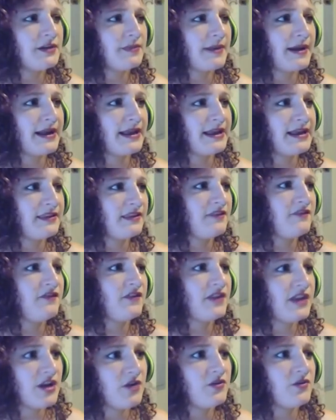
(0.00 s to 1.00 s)
by in the
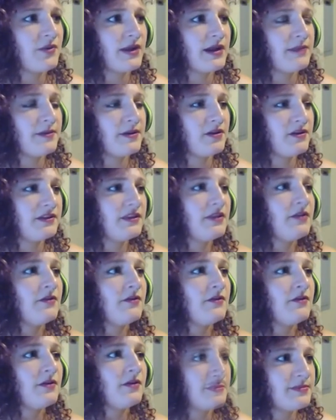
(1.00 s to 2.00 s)
video, the red pill in the
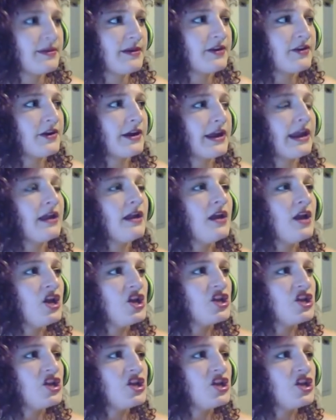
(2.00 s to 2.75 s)
in the documentary,